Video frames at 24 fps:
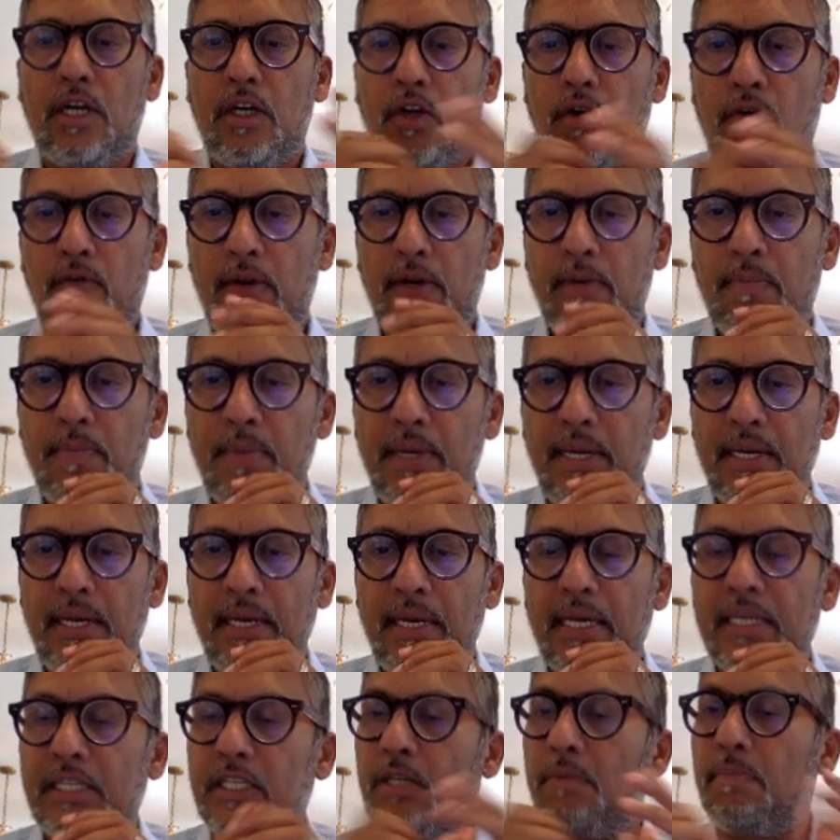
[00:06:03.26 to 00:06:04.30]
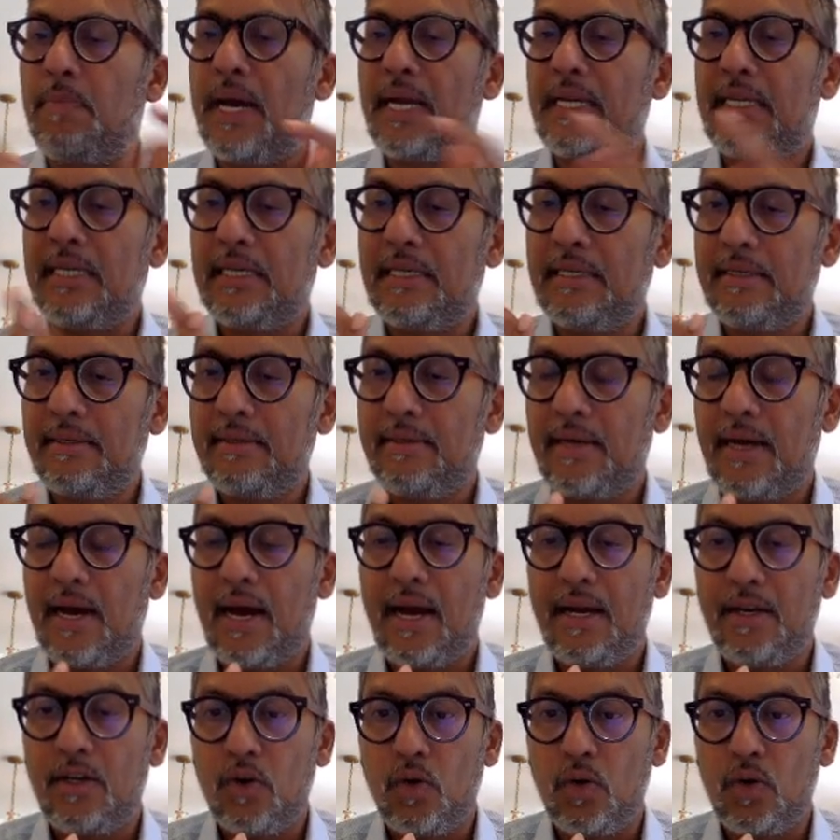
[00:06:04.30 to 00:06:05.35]
of it, meaning, is it better?
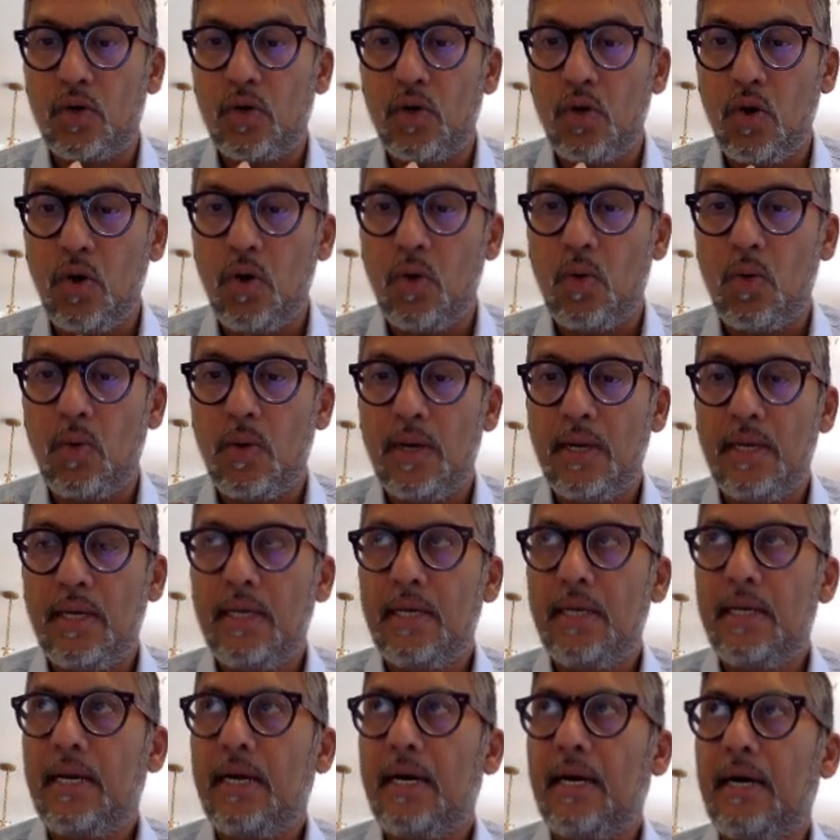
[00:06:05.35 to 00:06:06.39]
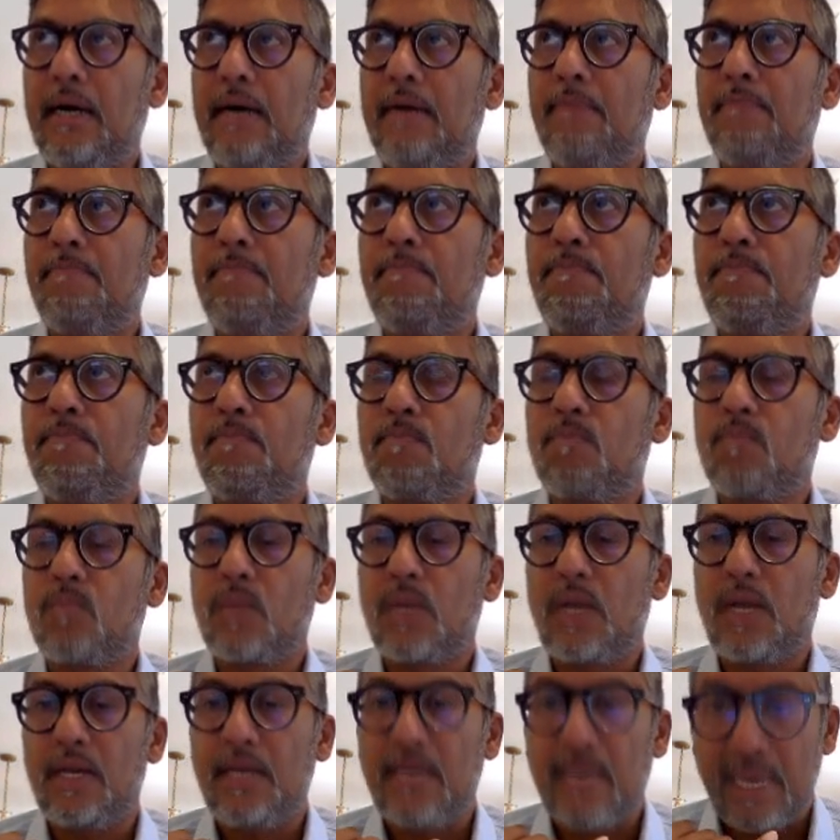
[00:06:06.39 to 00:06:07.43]
I don't know.
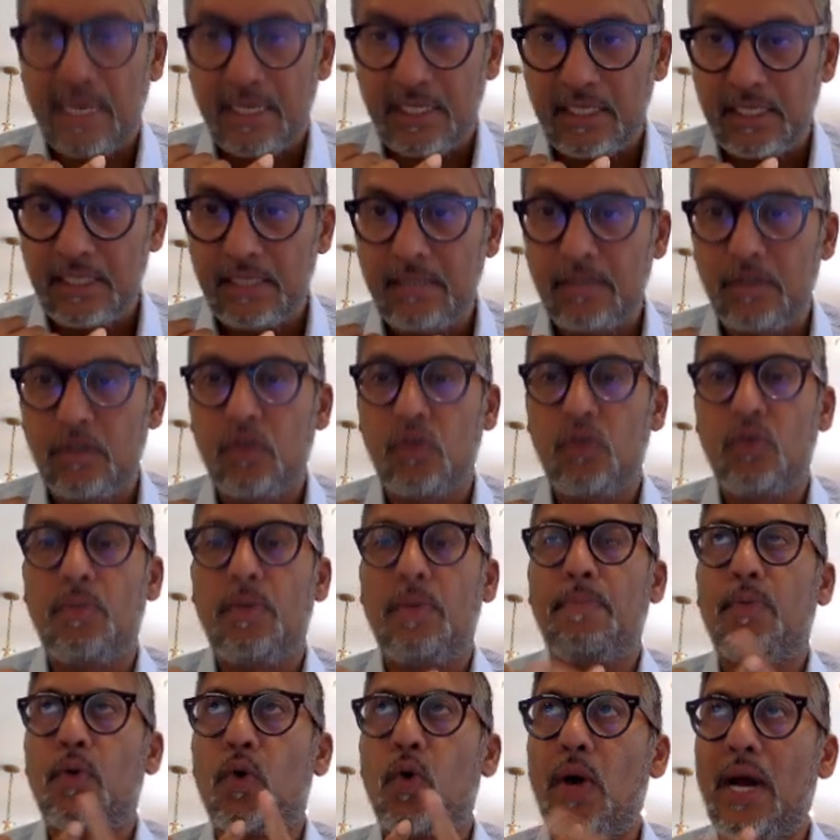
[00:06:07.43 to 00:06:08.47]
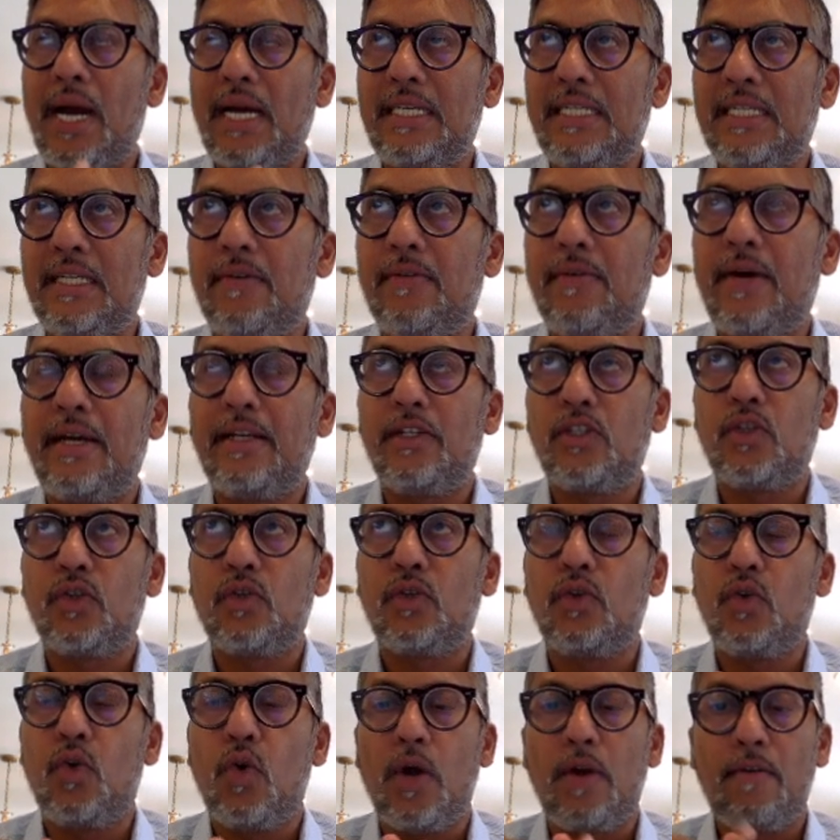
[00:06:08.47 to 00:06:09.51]
Yes, to be proactive, I
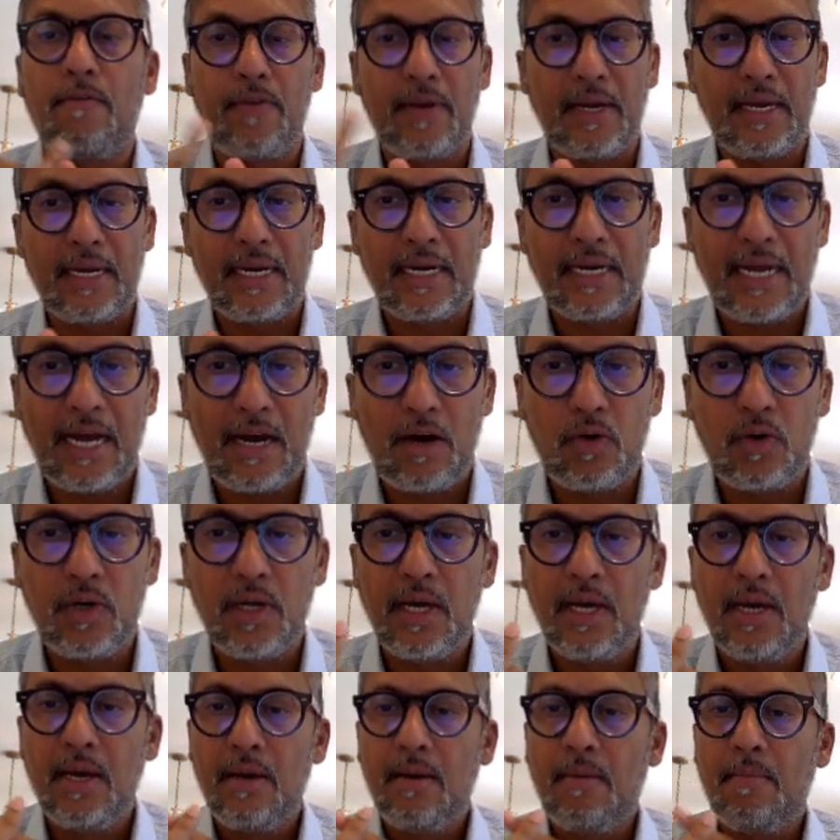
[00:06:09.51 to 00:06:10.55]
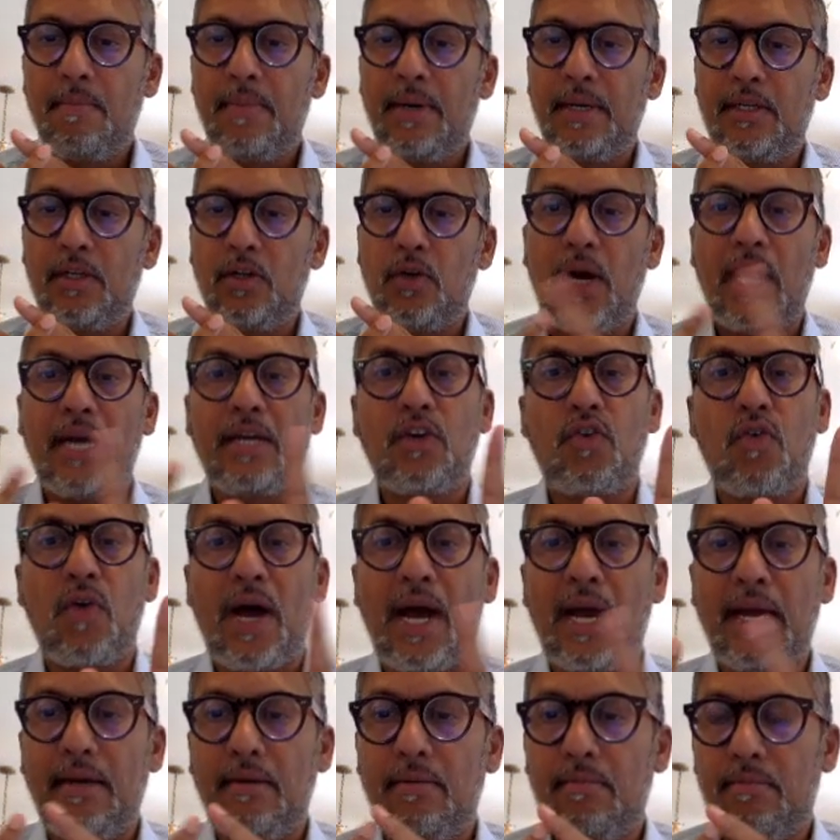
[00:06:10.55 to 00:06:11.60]
should go and figure it out. But, I
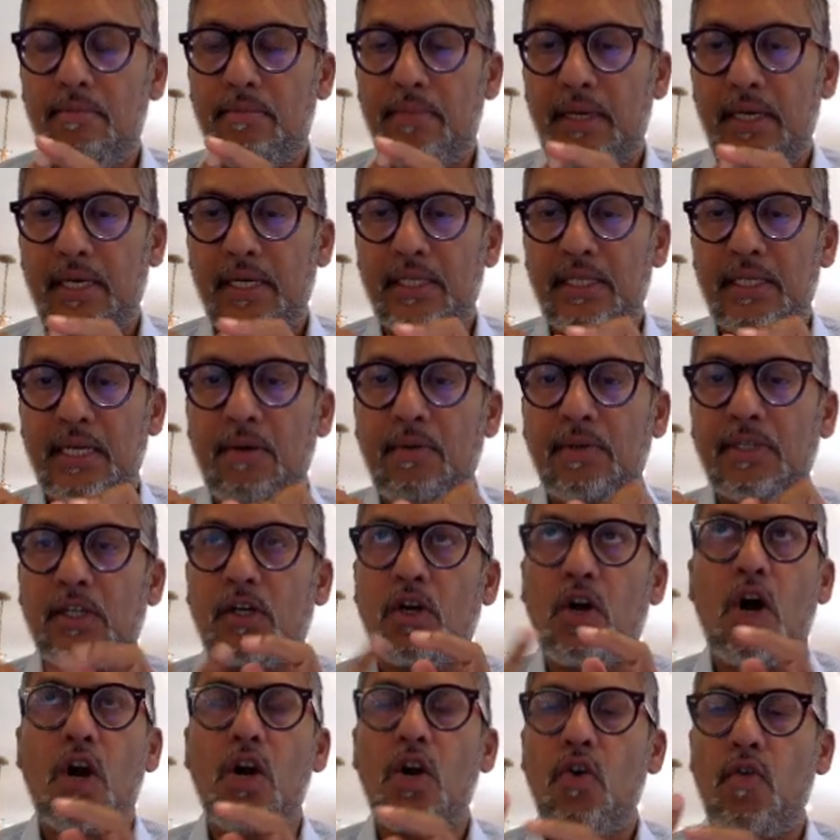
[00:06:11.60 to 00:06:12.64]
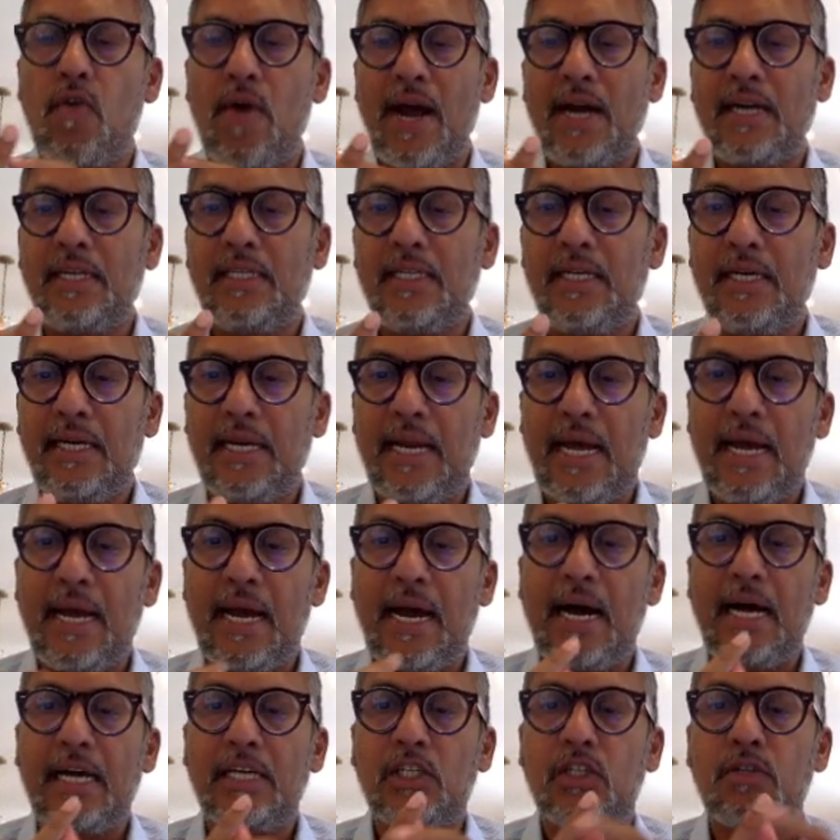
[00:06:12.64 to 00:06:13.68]
tried because I was a contractor, and I
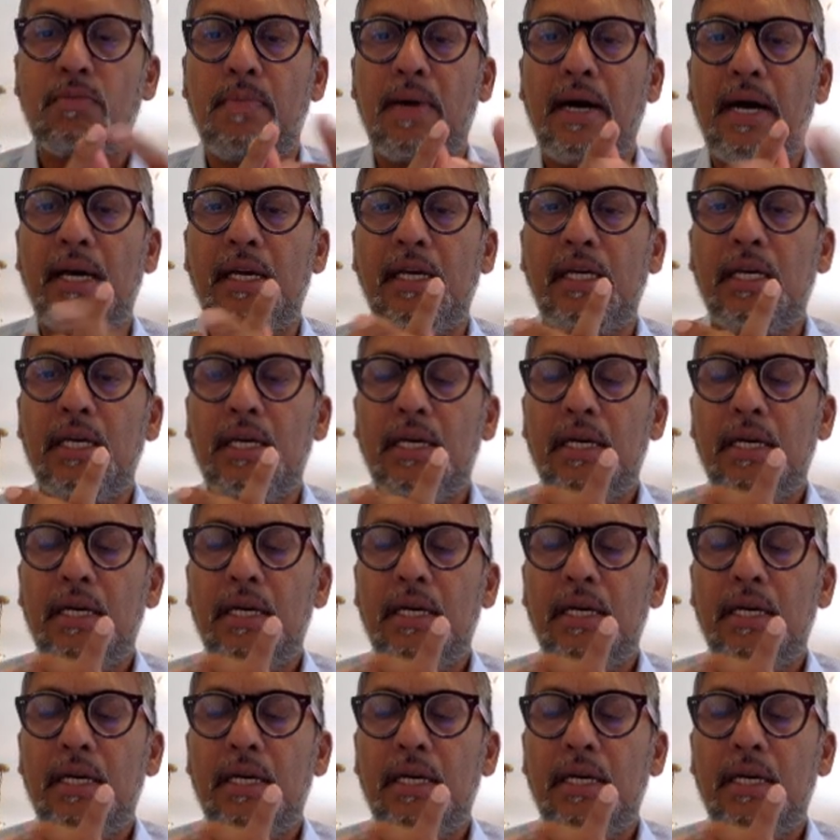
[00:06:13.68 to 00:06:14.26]
asked my